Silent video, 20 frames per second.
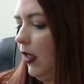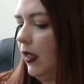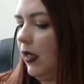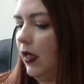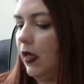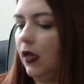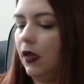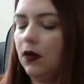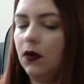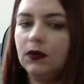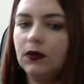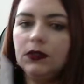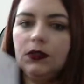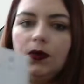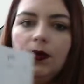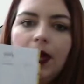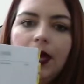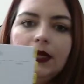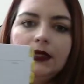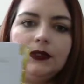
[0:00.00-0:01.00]
It also
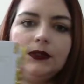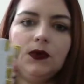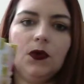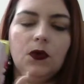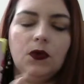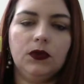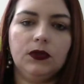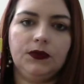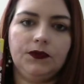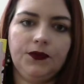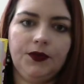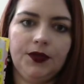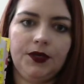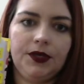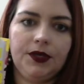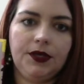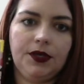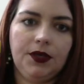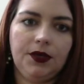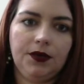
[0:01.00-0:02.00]
has goals for the
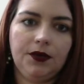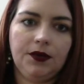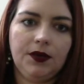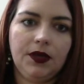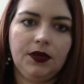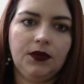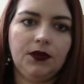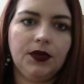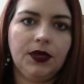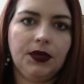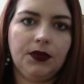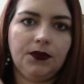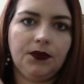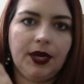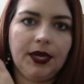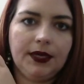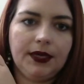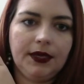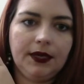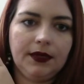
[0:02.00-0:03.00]
year that you can
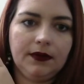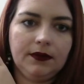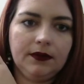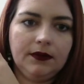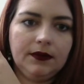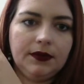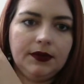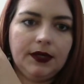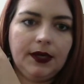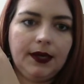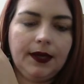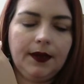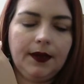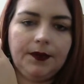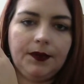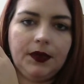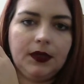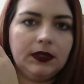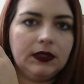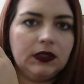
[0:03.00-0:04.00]
write in.
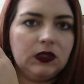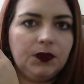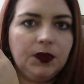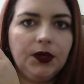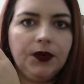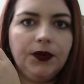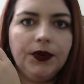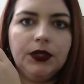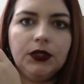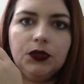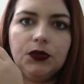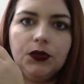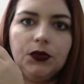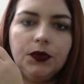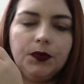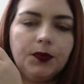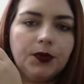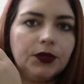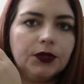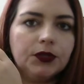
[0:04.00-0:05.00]

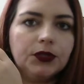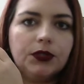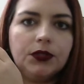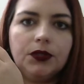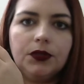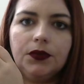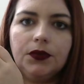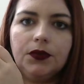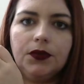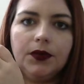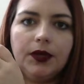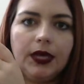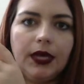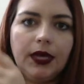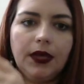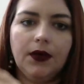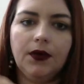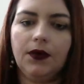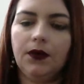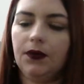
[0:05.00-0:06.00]
spiritual, personal,
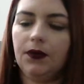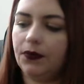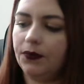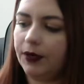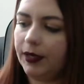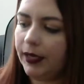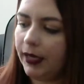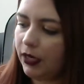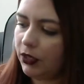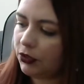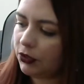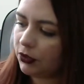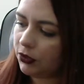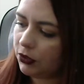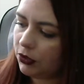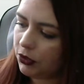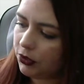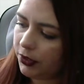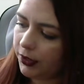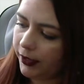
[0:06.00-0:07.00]
health,
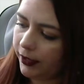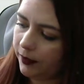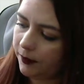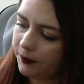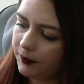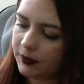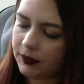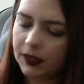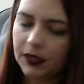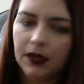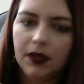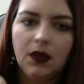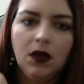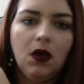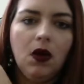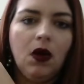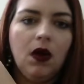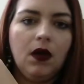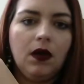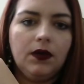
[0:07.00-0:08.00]
relationships,
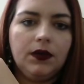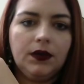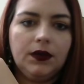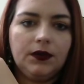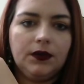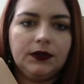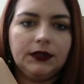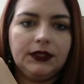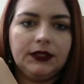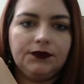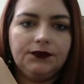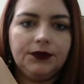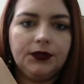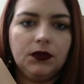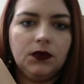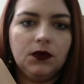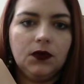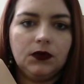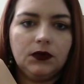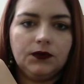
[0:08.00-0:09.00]
different
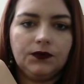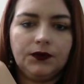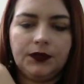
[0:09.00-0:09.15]
goals for